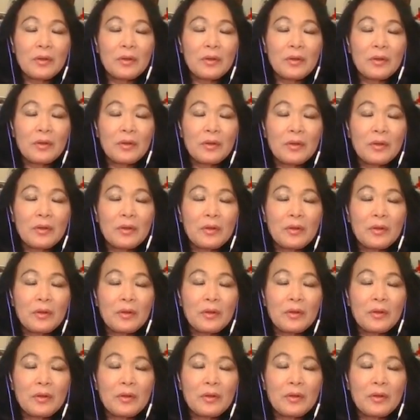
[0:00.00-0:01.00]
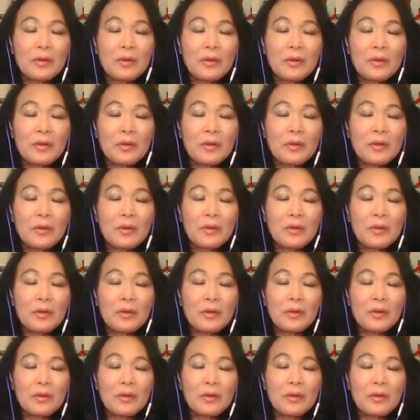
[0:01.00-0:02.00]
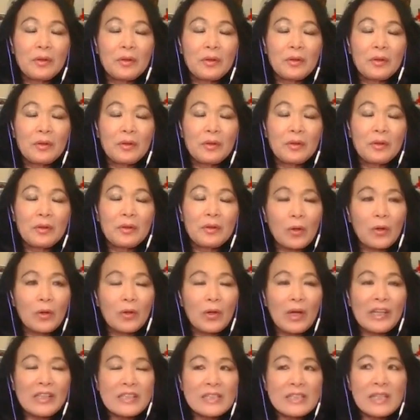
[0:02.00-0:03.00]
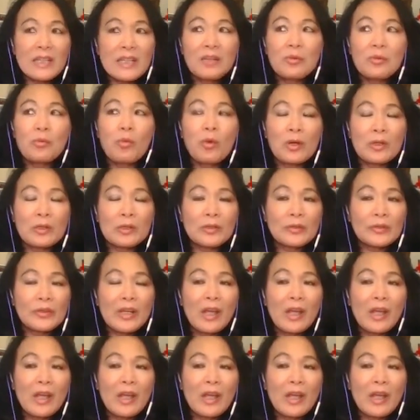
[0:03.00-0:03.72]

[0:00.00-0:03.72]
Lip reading: I felt either to go and see